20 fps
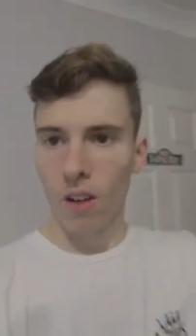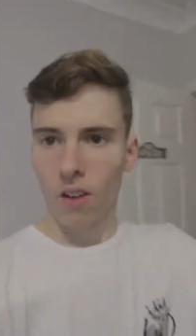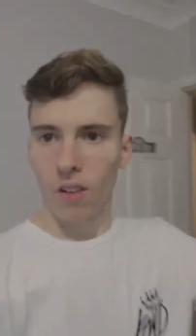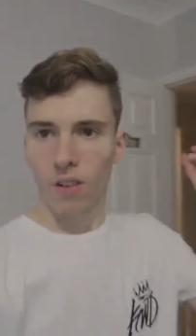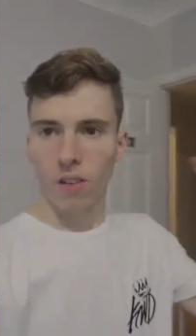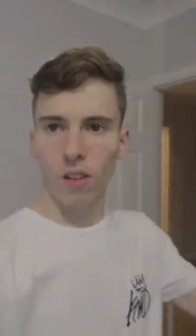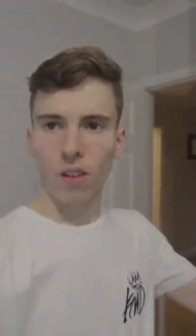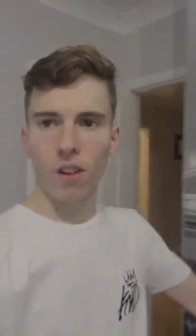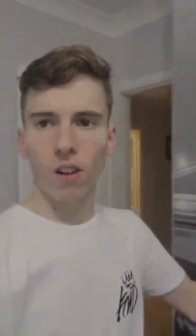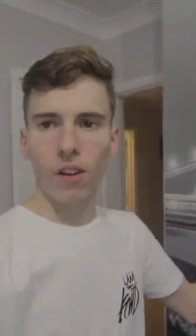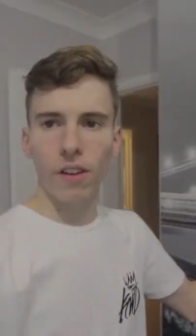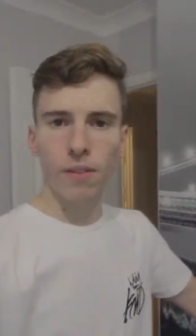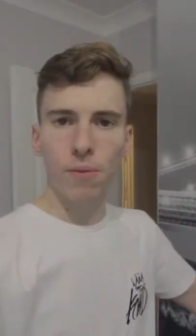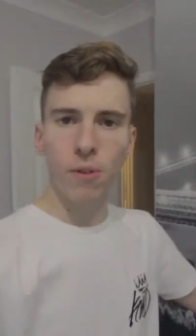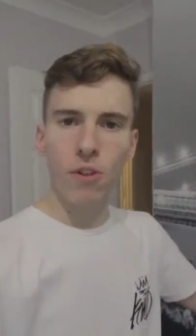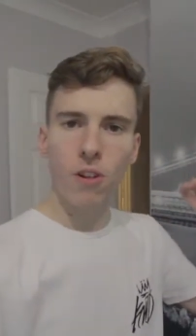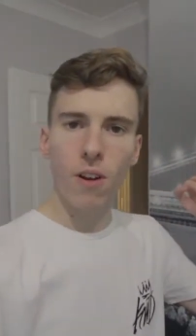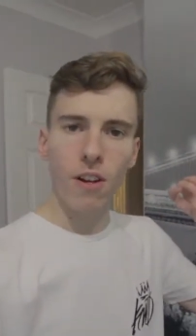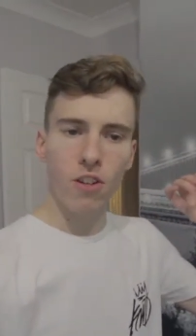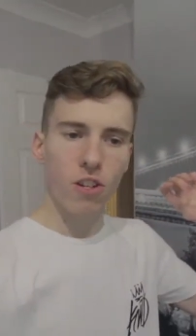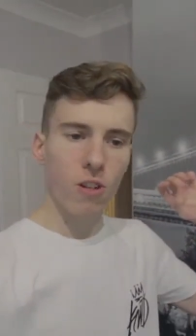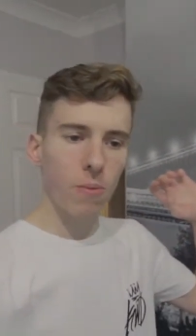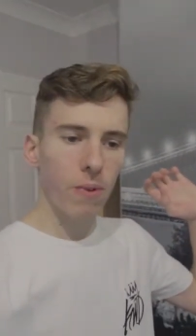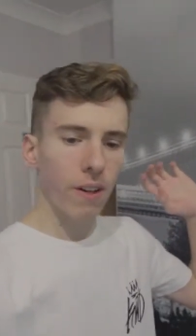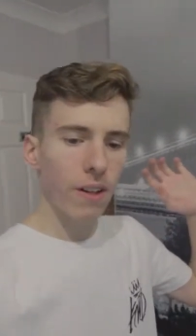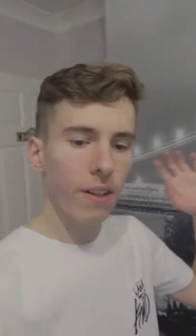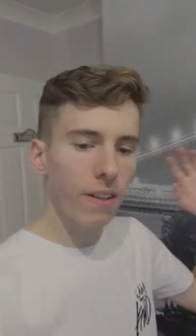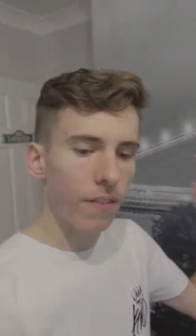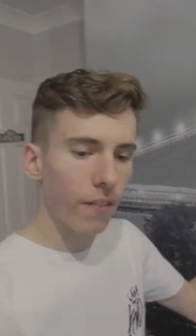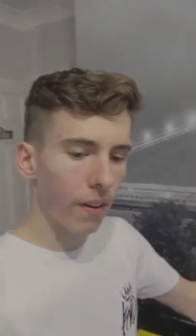So, guys, would you actually
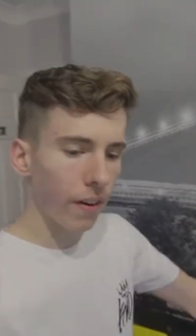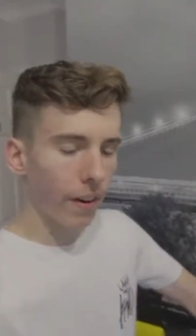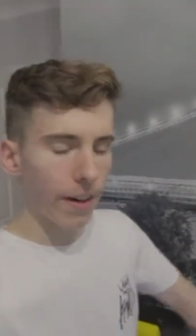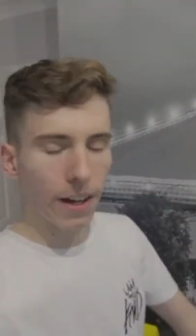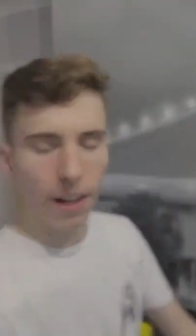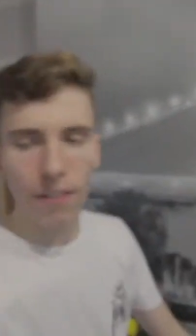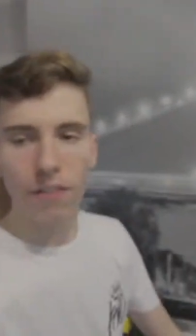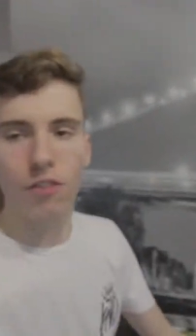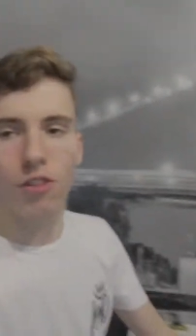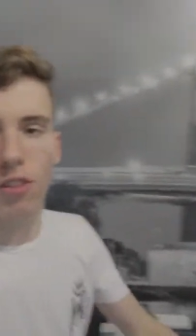believe it? I have